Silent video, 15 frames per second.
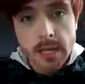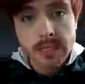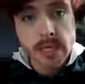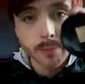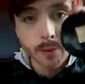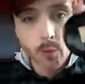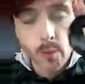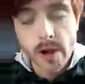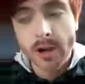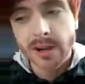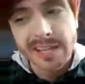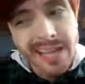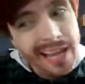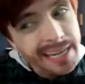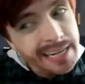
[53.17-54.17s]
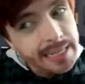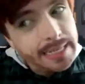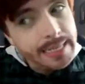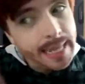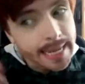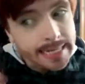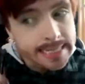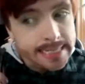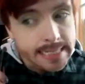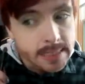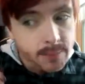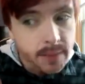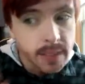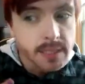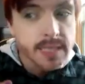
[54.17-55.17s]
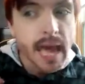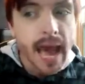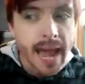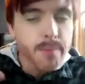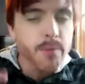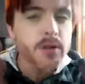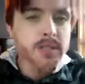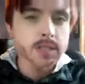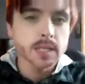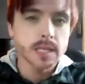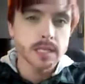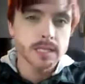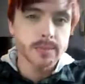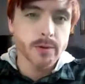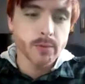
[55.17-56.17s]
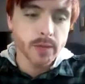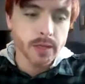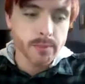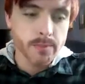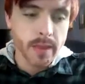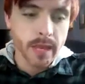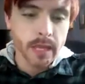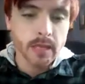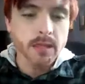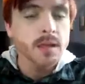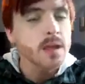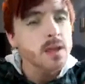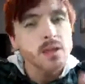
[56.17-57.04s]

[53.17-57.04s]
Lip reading: double wear kind of lightened it, because I personally like to be really pale.